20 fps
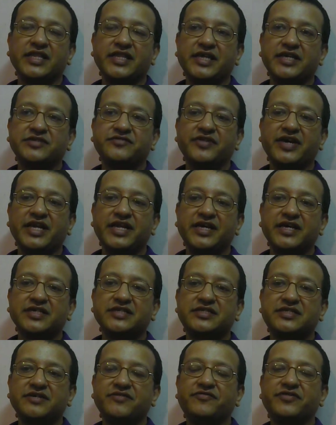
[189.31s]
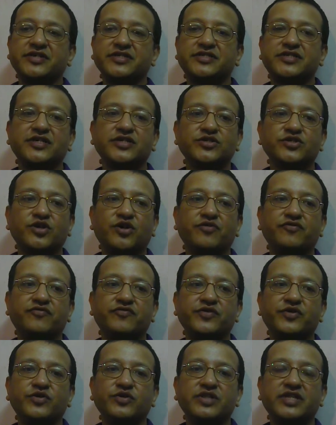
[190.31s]
These various differences of,
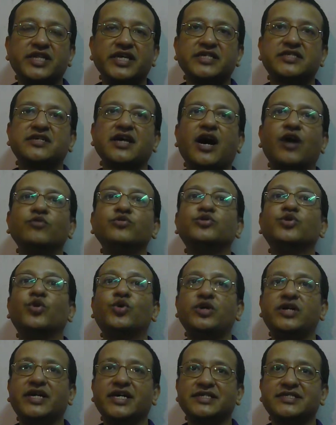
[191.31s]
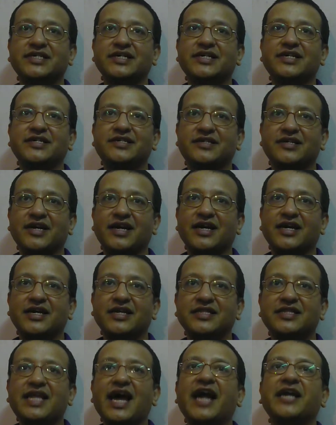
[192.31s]
this household does it,
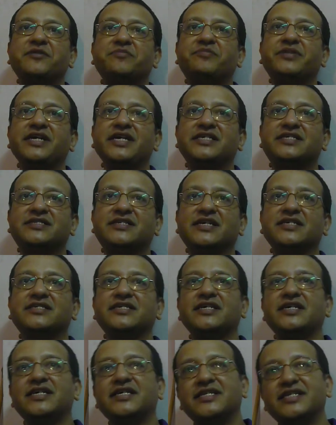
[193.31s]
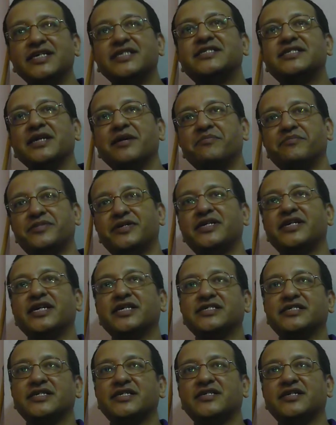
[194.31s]
that priest does it, this temple
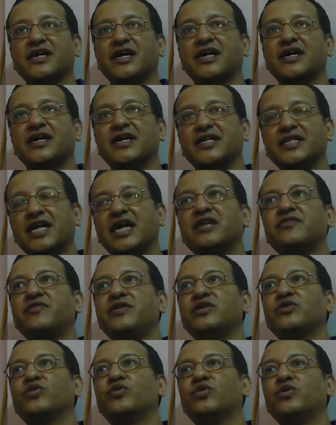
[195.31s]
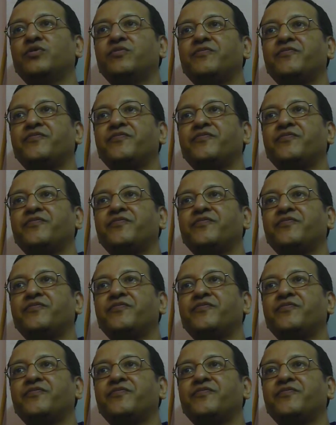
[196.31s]
does it, that will go,